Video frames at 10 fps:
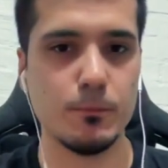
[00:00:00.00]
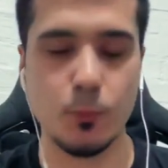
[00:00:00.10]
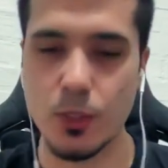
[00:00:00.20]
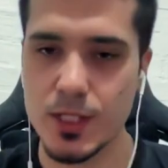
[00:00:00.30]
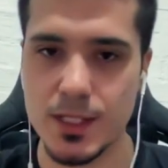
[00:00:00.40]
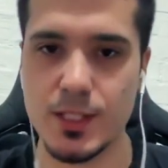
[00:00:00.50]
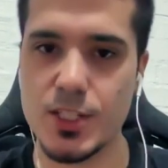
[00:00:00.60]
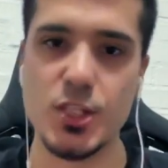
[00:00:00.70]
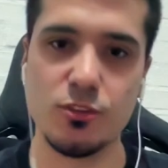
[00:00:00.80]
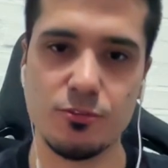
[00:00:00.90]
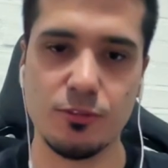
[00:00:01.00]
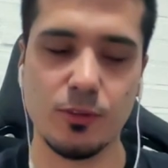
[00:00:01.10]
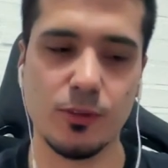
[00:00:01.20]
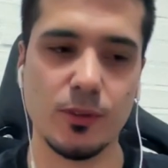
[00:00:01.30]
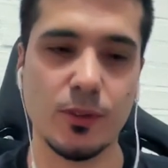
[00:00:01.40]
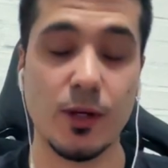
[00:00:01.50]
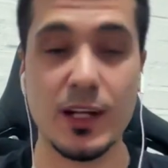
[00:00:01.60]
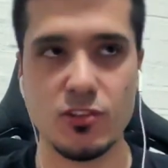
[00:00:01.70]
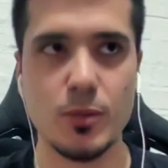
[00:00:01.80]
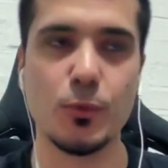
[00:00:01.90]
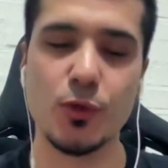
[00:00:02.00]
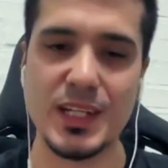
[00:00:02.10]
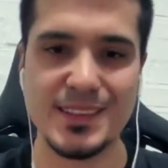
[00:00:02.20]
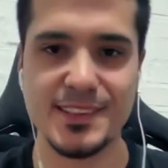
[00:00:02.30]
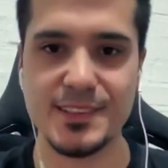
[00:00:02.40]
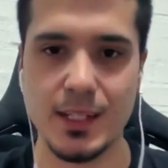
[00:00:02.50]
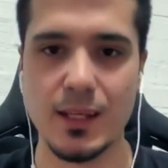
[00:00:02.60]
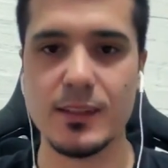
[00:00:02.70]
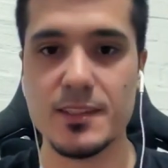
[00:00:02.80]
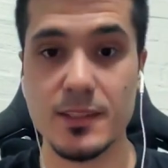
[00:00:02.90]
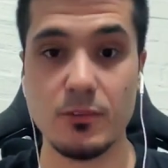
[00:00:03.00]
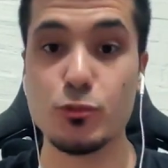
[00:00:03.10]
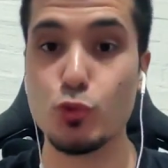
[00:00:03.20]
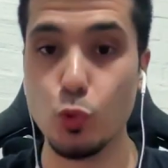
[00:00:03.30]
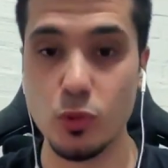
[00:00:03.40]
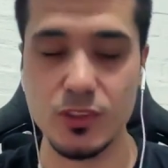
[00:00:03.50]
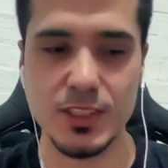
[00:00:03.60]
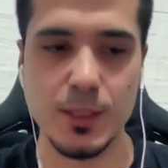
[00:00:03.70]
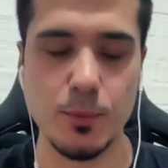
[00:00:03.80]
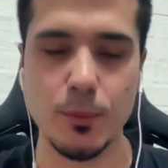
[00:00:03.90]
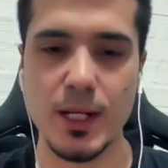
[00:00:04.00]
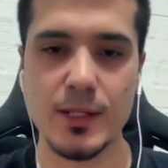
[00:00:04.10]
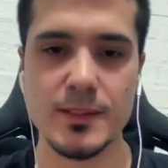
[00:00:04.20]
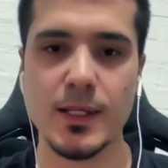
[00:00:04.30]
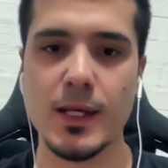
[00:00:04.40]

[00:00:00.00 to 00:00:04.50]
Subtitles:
very useful, actually very interesting. The set of tools that it provides.